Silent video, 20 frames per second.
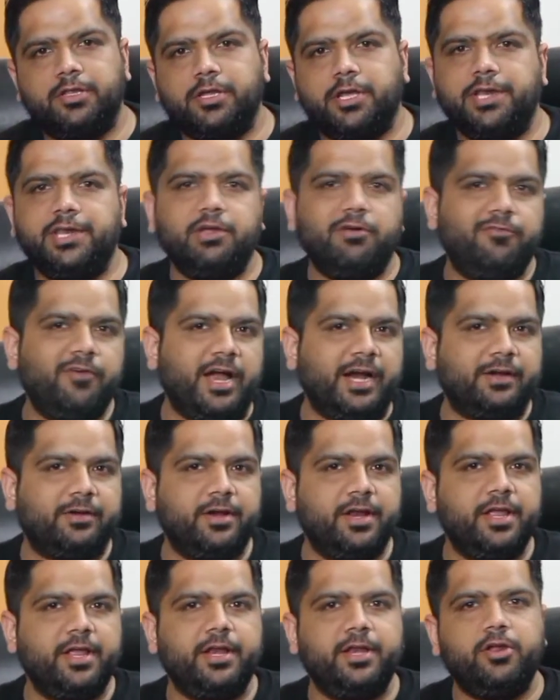in your
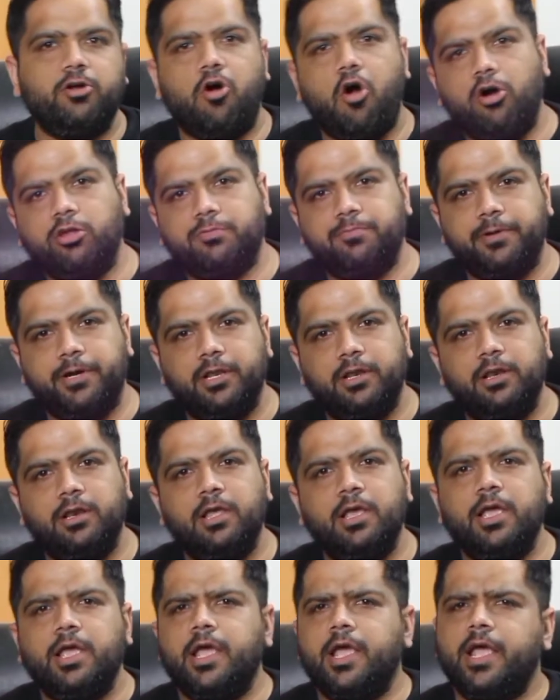factory, in your hospital,
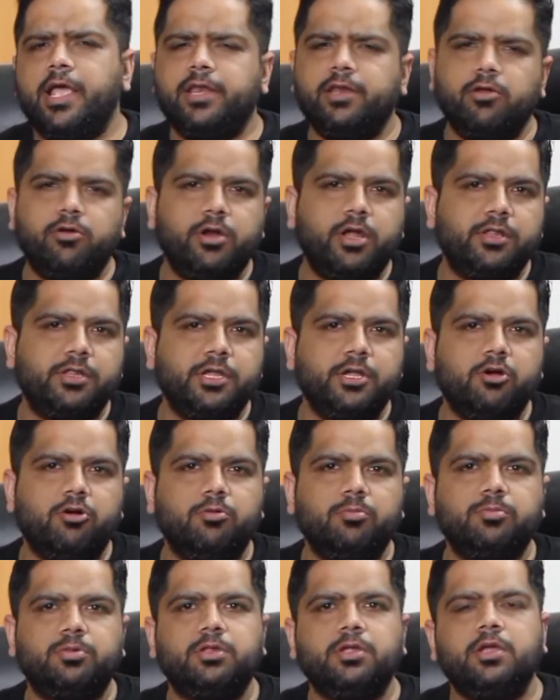in your nursing
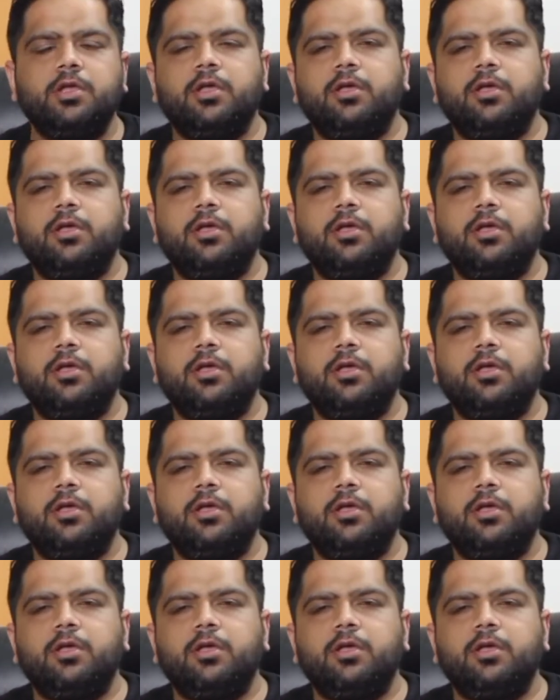homes.